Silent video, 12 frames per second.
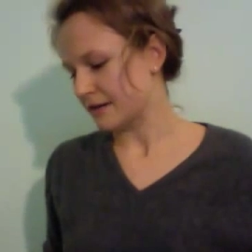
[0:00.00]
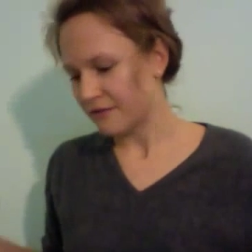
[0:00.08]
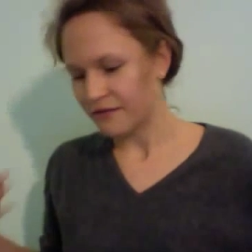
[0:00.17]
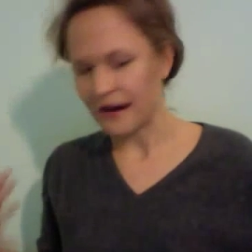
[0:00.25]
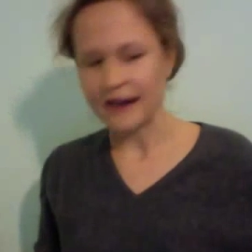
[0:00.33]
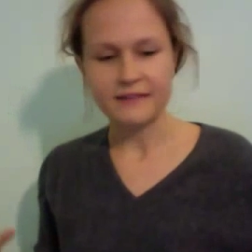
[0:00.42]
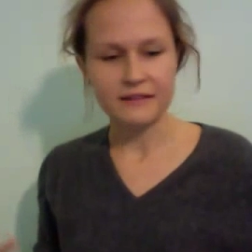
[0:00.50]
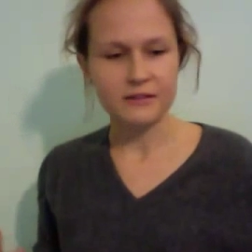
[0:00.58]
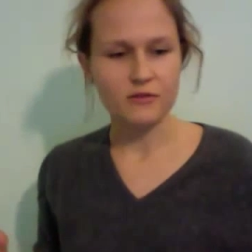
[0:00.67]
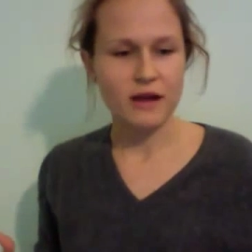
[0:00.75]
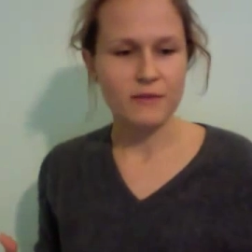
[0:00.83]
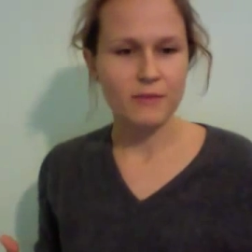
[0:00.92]
finding
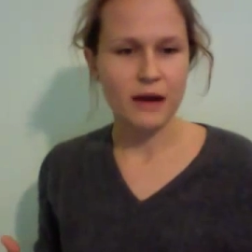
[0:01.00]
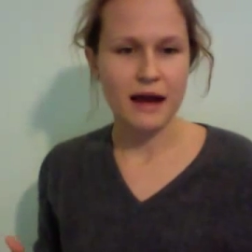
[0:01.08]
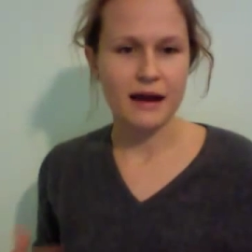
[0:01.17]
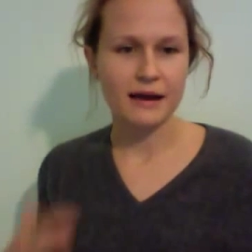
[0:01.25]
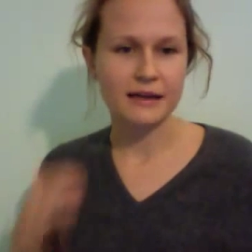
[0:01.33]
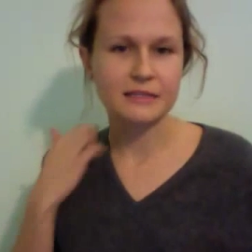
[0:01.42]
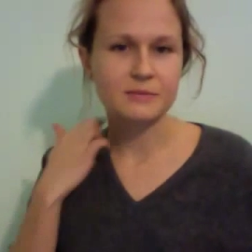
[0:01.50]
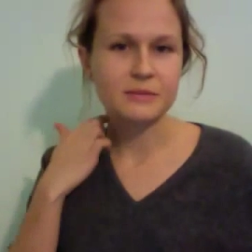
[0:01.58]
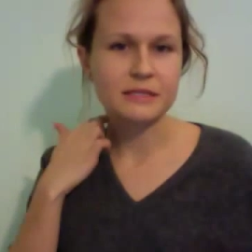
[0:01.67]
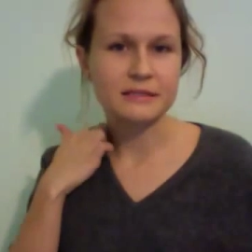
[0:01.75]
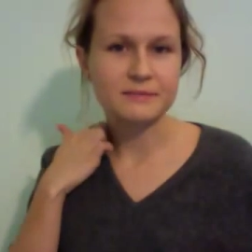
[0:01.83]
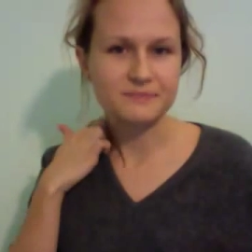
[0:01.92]
the right pack has
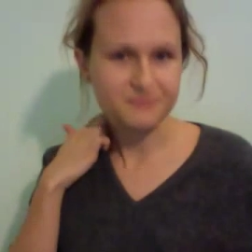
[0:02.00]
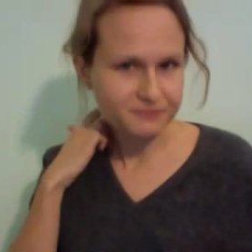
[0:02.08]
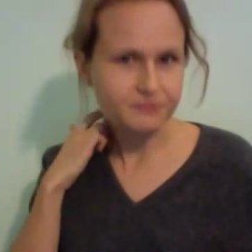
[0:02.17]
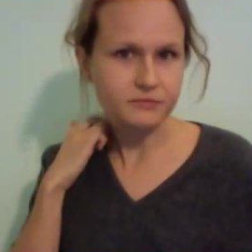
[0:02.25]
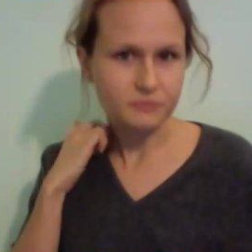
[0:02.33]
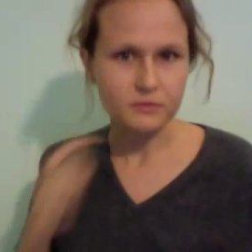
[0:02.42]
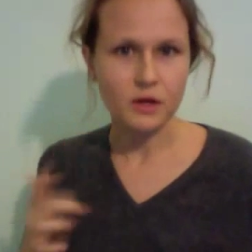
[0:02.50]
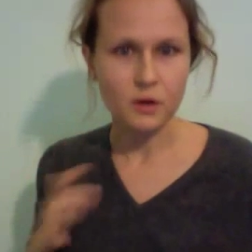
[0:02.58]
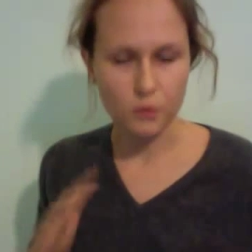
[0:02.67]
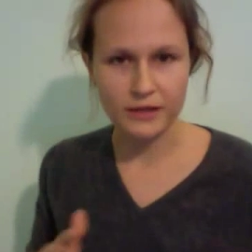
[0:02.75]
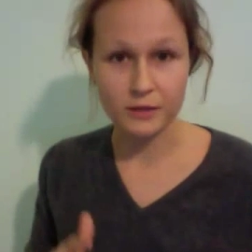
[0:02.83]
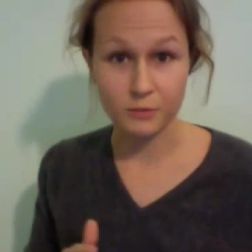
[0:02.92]
been
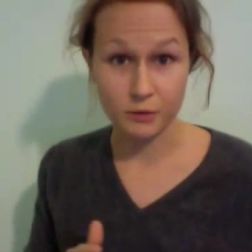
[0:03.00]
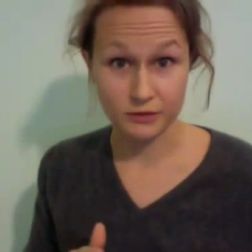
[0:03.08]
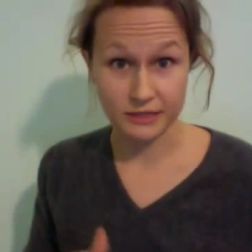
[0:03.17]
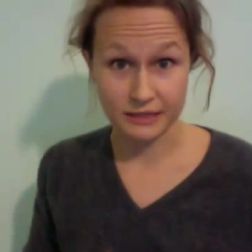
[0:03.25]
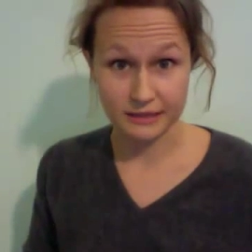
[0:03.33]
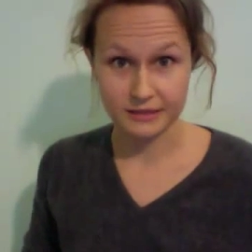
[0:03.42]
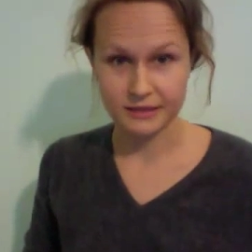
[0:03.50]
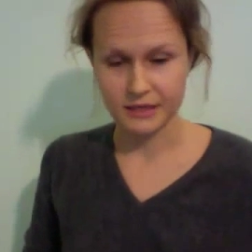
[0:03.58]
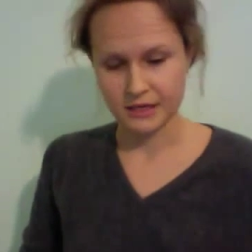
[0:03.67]
quite the process.